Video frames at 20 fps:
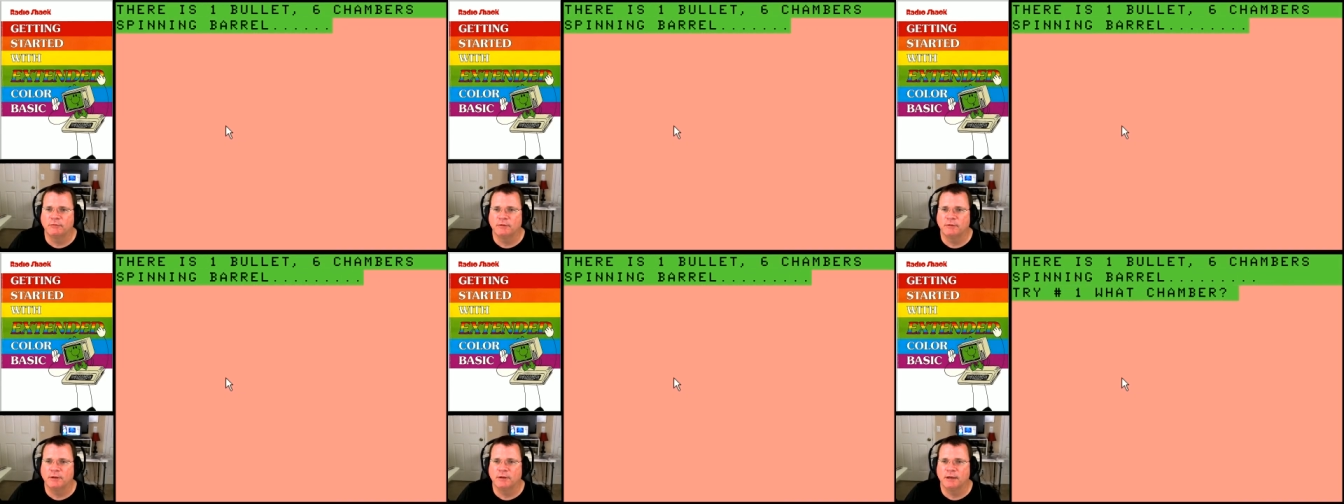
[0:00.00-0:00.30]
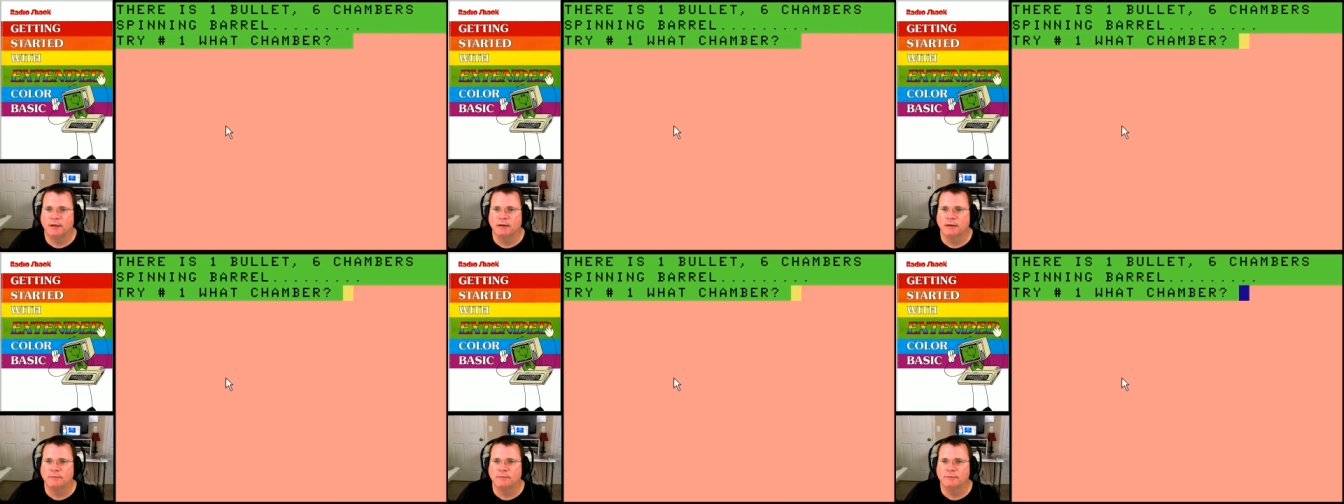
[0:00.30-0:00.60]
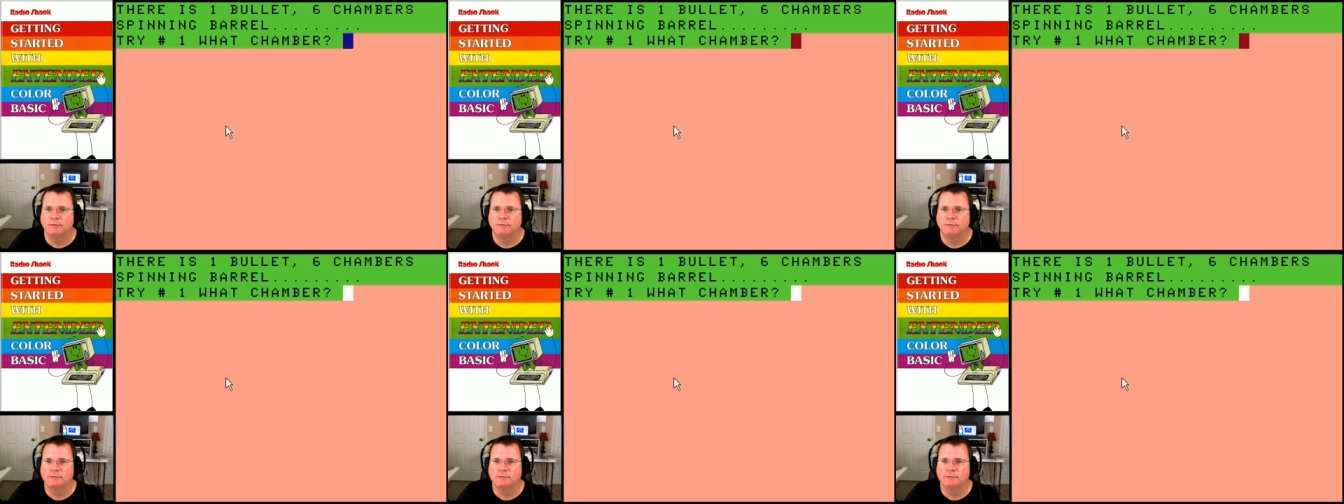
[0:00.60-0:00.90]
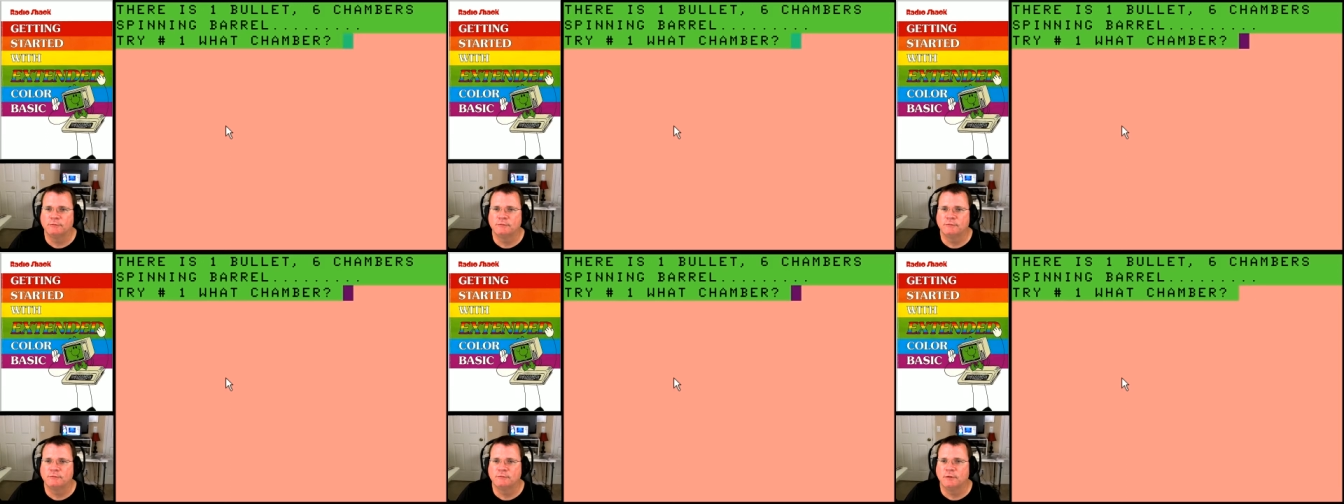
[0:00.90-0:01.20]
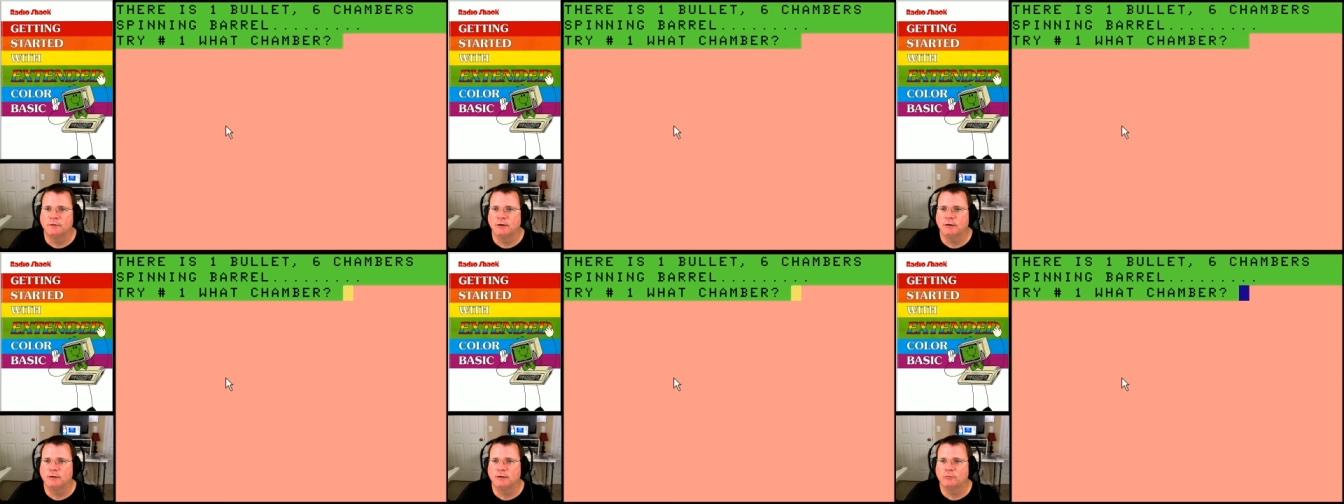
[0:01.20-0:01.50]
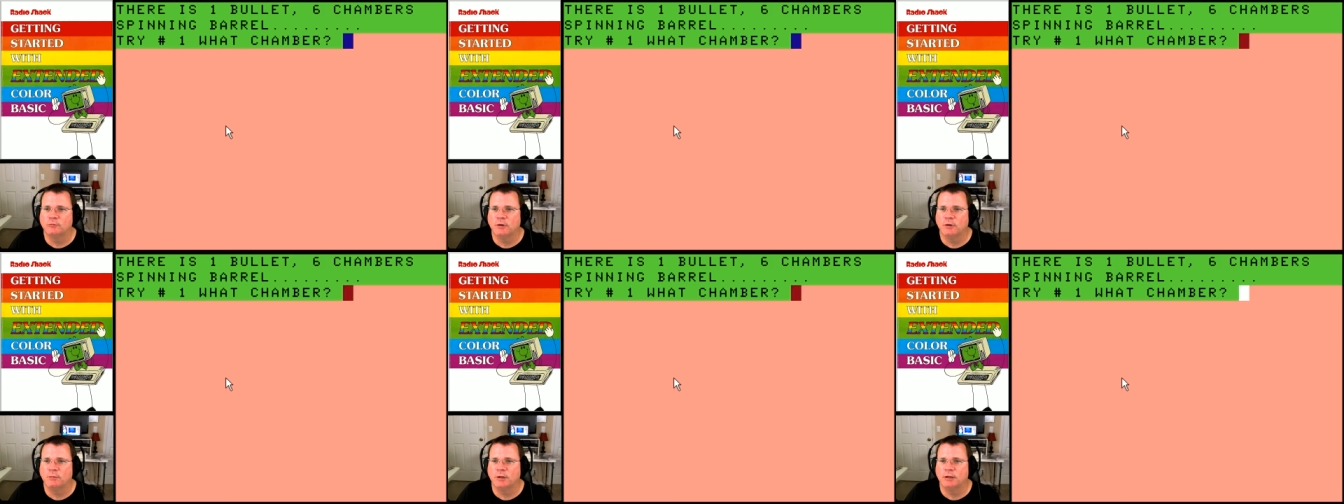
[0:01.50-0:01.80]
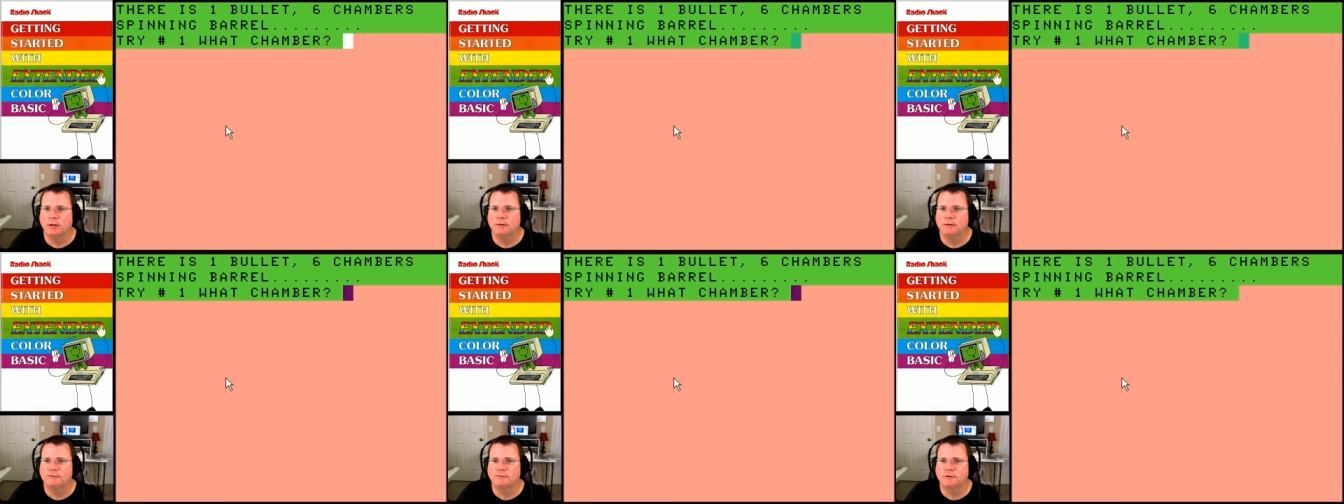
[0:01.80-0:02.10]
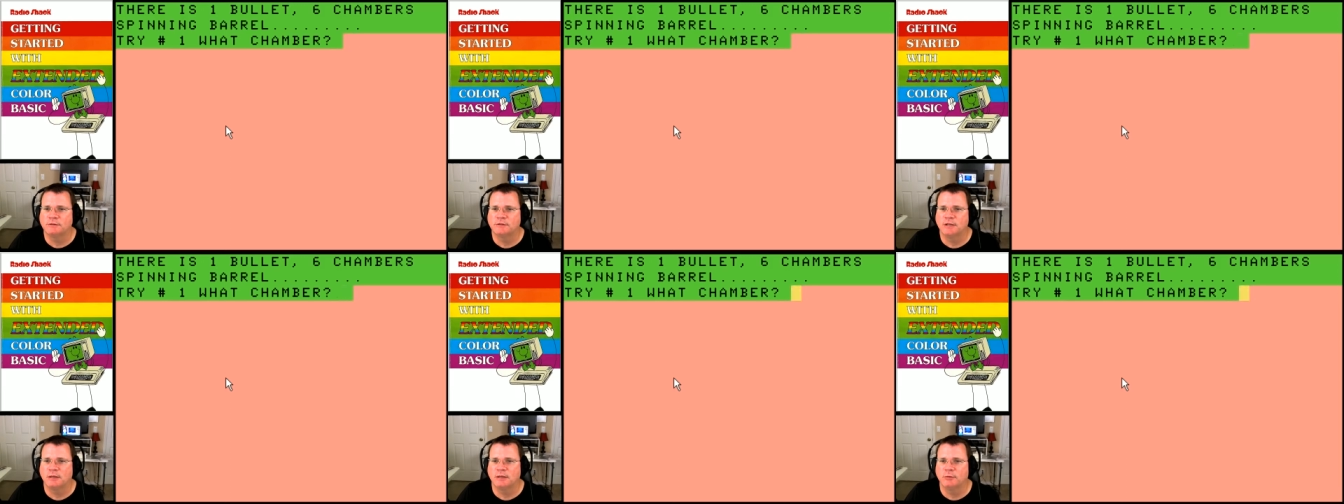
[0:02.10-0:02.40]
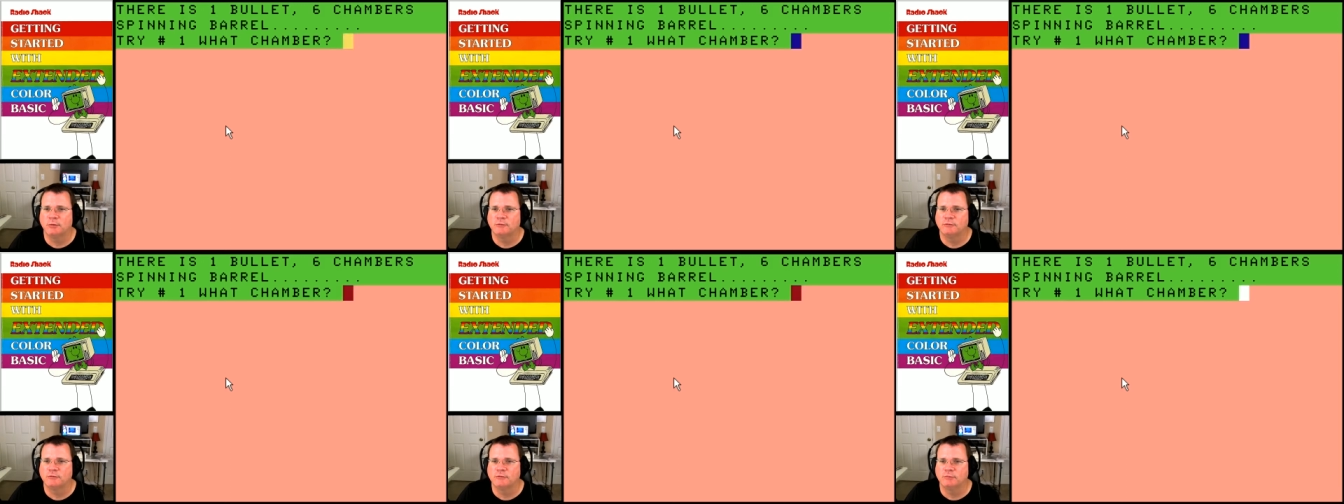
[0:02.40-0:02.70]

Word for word: Okay, there's one bullet, six chambers,